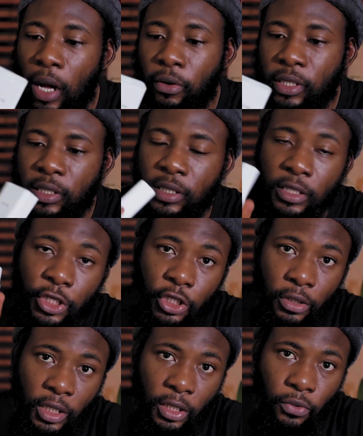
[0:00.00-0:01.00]
Wow, this is a
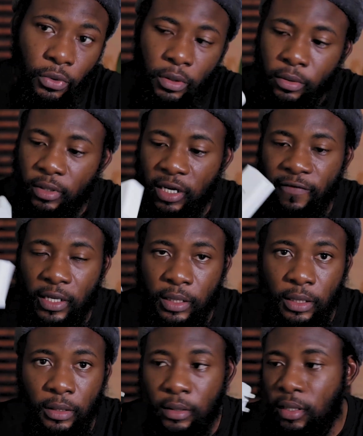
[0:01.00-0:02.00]
chunky one. Never
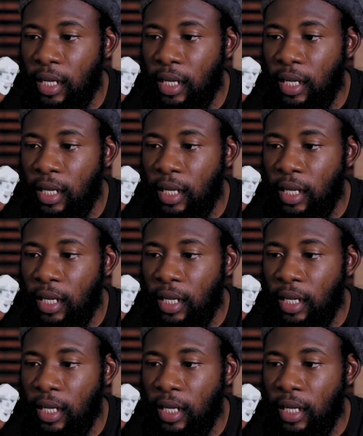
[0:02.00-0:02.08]
seen